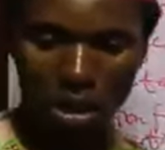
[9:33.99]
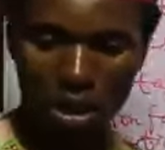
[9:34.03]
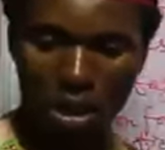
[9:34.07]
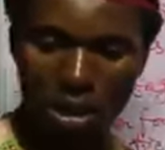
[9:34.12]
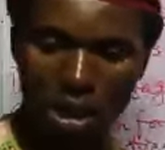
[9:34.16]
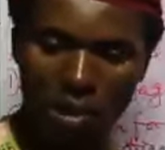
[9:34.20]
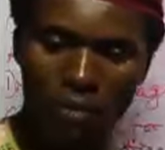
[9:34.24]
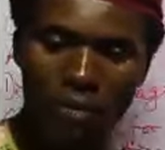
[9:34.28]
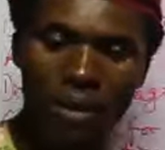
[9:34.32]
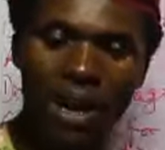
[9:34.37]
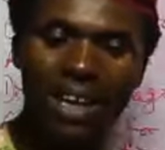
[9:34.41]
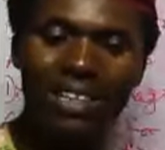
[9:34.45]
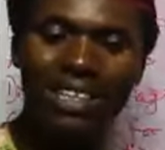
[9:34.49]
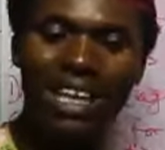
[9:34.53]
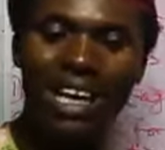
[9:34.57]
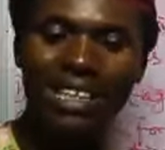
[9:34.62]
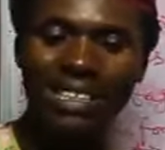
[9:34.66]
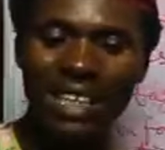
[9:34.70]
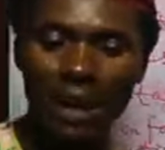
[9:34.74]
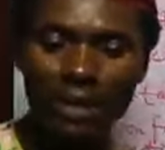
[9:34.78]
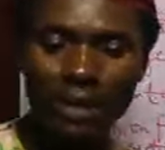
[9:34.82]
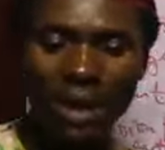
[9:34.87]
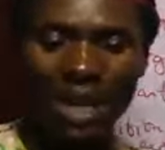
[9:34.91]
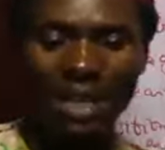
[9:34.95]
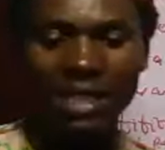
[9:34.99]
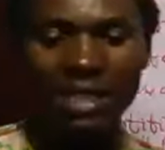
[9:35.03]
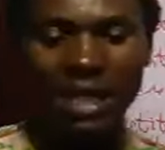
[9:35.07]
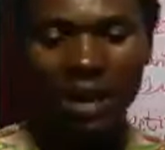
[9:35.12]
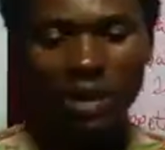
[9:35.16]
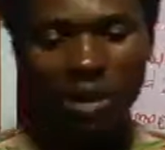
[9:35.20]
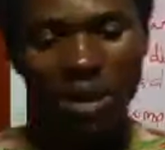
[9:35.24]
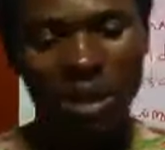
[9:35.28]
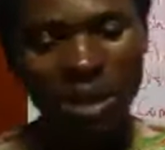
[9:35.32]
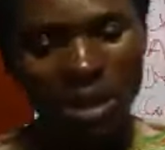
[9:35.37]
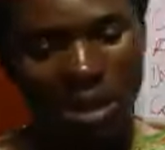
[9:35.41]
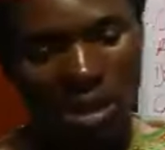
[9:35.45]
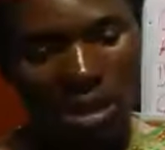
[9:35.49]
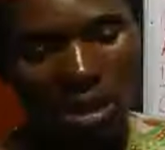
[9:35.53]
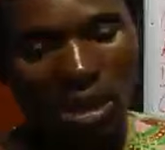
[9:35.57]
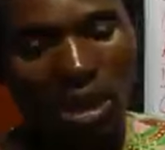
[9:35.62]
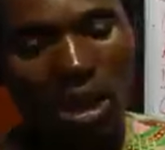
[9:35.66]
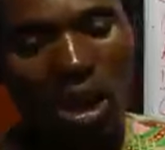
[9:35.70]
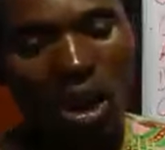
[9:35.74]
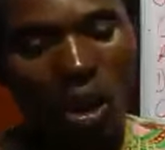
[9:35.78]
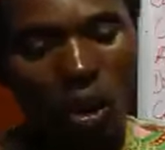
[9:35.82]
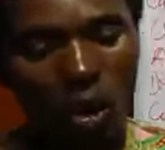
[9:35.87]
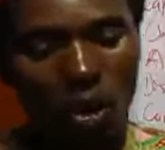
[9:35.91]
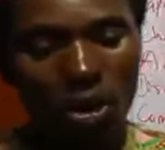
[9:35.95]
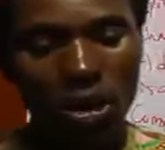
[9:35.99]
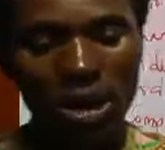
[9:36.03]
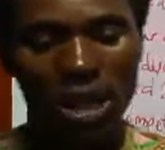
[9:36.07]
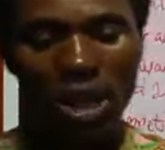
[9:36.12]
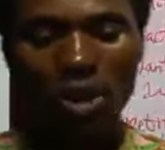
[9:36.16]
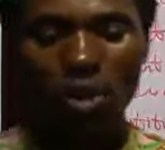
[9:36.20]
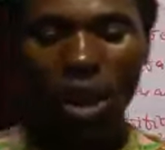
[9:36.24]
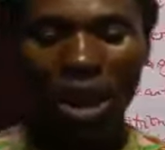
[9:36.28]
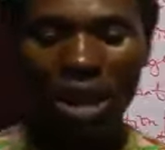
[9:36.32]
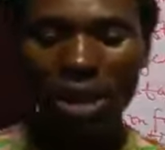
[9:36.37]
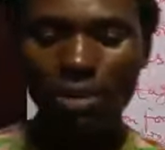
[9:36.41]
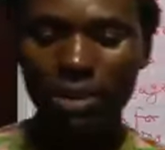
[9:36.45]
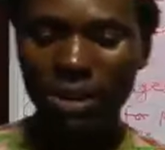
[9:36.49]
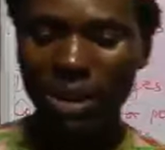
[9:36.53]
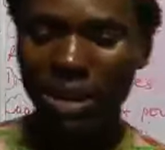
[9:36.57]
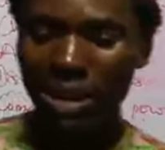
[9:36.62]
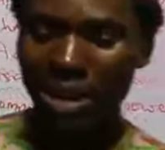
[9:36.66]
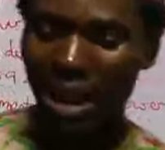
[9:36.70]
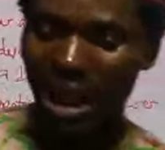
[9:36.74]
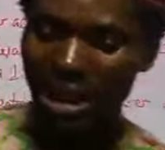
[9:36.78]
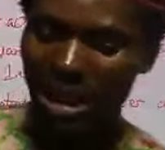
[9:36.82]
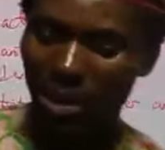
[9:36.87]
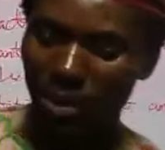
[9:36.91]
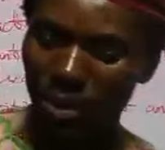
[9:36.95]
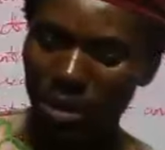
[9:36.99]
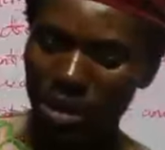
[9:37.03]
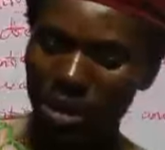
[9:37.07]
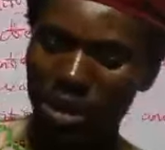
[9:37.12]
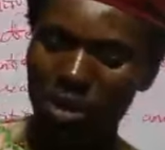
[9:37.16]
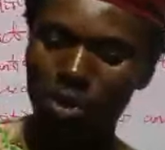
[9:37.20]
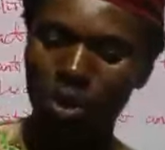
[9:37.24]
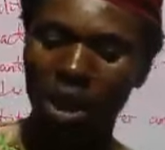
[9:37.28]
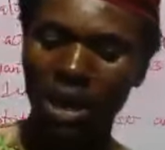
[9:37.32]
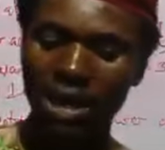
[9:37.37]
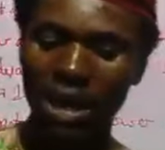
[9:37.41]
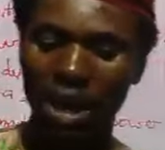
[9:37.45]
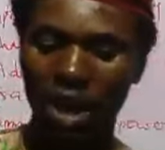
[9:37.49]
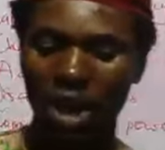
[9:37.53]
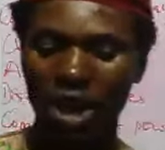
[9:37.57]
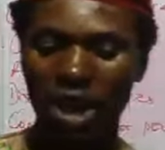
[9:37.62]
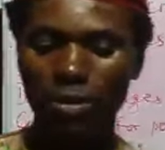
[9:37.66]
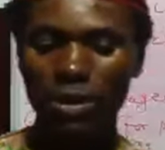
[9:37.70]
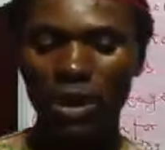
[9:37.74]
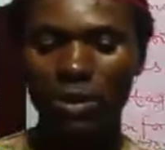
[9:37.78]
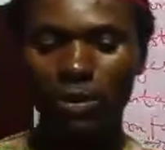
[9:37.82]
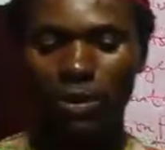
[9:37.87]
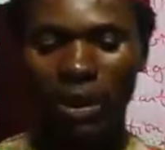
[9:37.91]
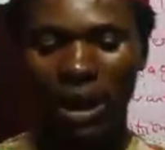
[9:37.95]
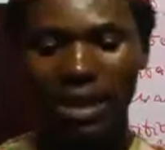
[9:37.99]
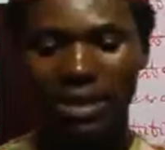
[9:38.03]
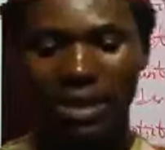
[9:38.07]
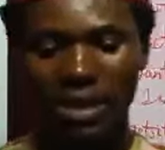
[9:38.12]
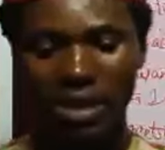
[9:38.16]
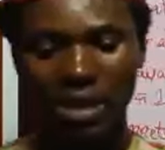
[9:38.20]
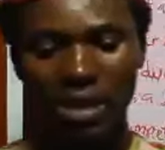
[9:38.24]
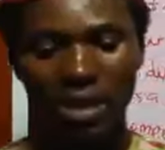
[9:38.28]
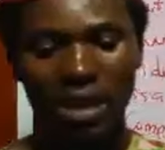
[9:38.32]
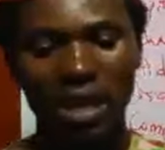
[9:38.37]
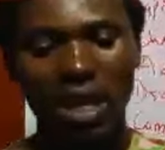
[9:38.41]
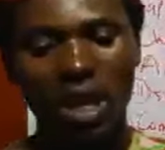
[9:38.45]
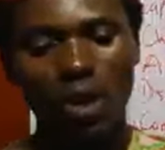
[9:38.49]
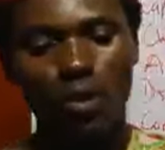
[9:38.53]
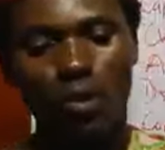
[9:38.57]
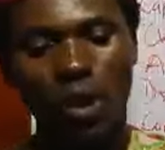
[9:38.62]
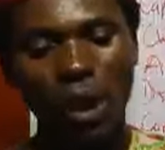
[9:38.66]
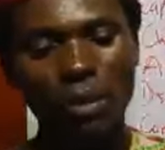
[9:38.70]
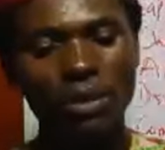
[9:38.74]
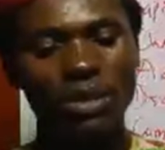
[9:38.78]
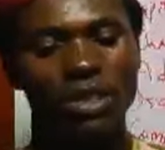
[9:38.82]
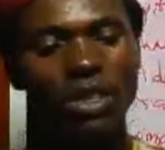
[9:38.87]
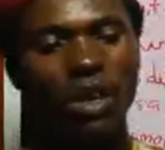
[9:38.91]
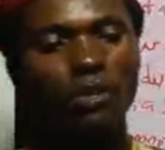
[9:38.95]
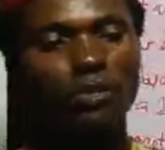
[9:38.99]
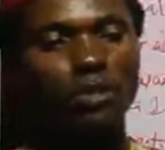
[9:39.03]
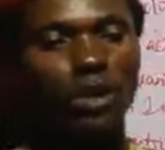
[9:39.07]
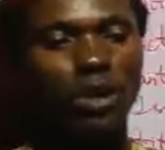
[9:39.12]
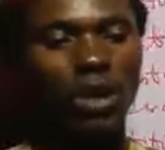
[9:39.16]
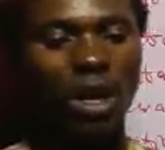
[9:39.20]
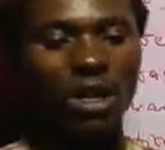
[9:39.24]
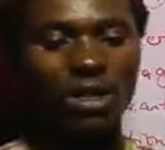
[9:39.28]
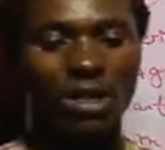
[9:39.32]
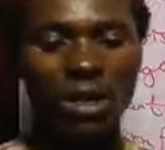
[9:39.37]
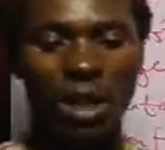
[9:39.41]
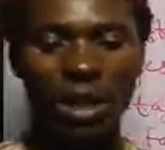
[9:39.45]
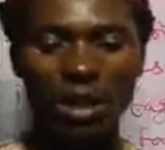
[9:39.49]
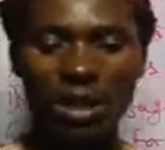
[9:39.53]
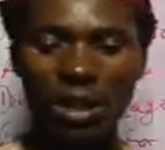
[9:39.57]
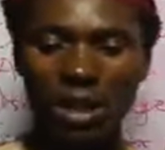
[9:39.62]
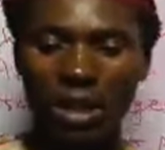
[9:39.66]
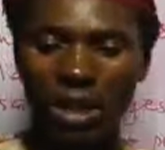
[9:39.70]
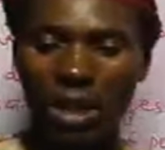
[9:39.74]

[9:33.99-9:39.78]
the fact that capitalist democracy could equally be seen as a political and economic practice, where means of production,